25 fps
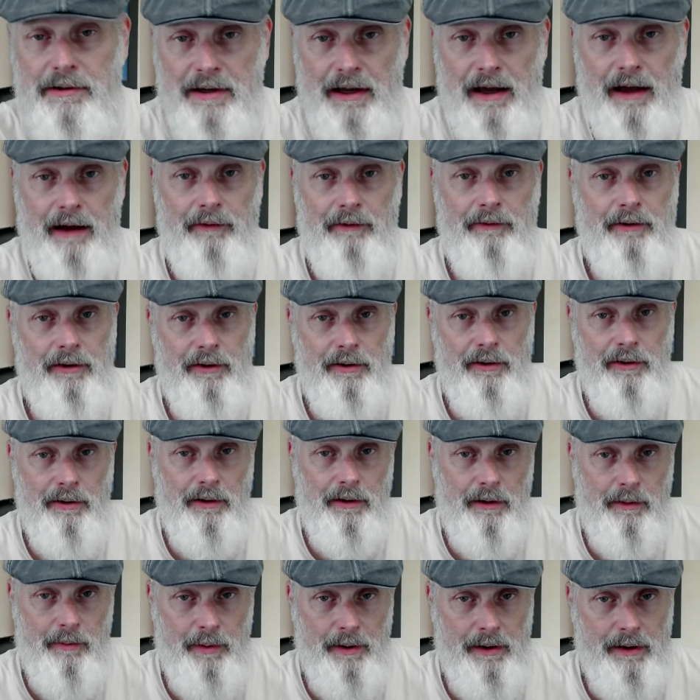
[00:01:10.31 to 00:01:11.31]
I have to do a
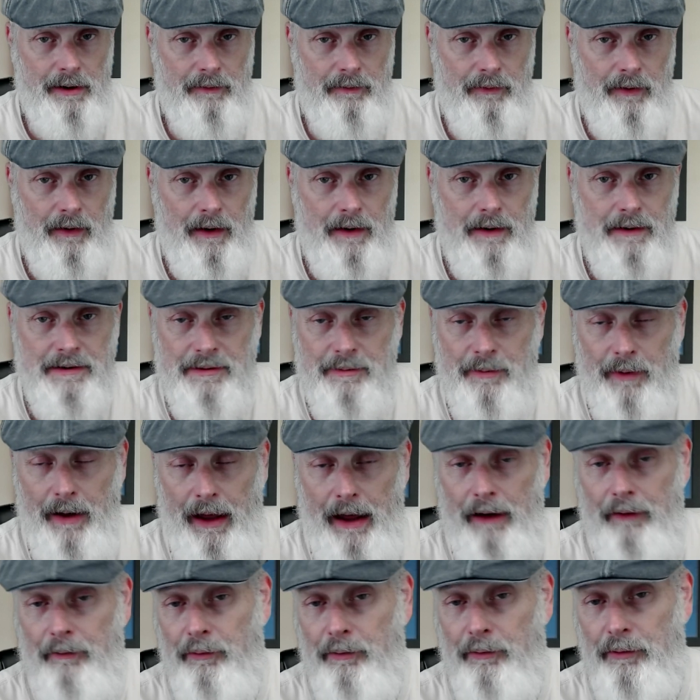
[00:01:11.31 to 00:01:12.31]
little bit of some
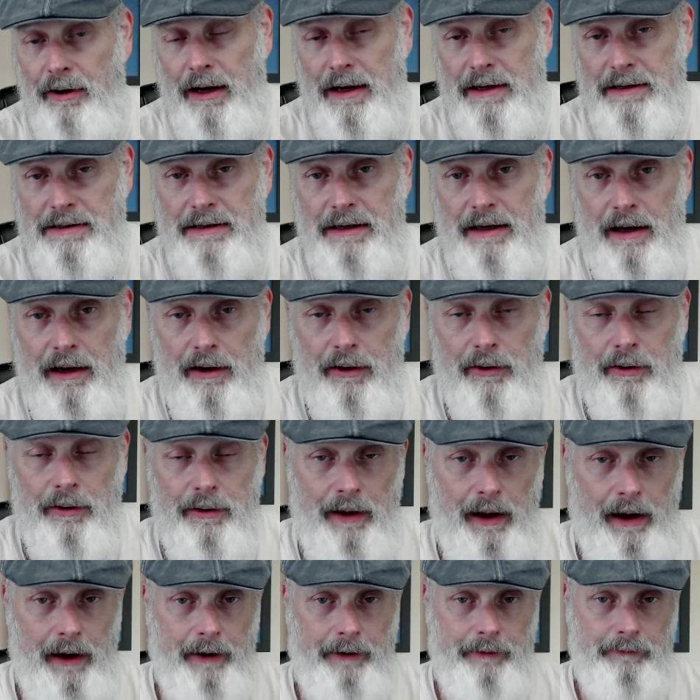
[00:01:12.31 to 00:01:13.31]
advertising here and
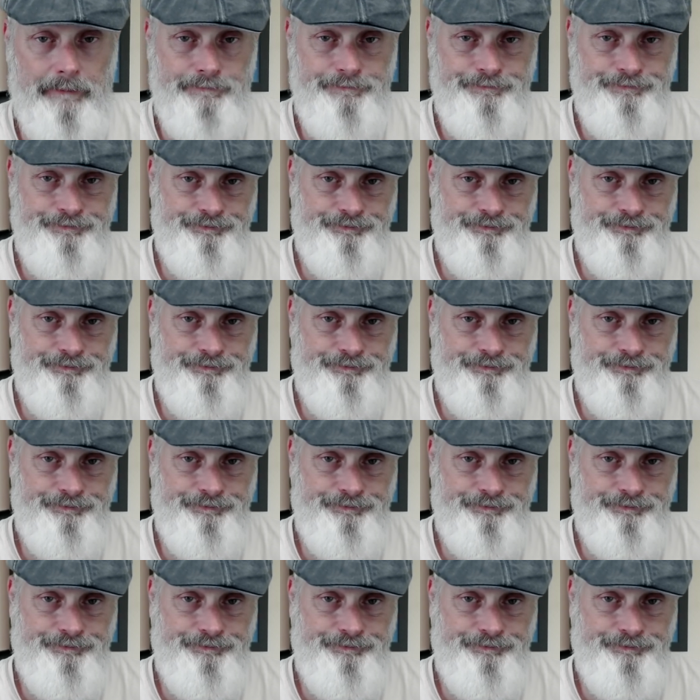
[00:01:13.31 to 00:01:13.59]
there